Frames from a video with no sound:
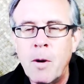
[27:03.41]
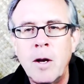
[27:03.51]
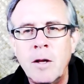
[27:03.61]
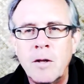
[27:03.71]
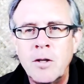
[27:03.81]
Come
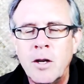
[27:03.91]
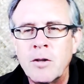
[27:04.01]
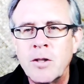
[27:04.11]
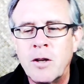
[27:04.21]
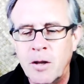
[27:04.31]
on in the
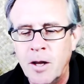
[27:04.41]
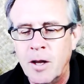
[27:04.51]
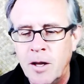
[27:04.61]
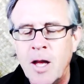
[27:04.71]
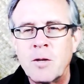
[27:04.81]
jail cell.
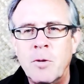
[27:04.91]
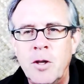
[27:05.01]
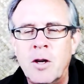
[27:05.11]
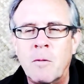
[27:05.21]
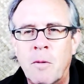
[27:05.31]
That's
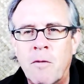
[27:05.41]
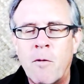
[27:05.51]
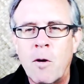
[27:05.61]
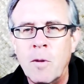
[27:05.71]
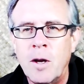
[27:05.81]
where you can
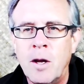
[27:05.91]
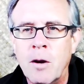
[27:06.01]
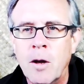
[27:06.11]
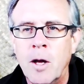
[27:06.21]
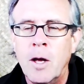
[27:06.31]
perform in
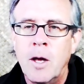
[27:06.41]
here.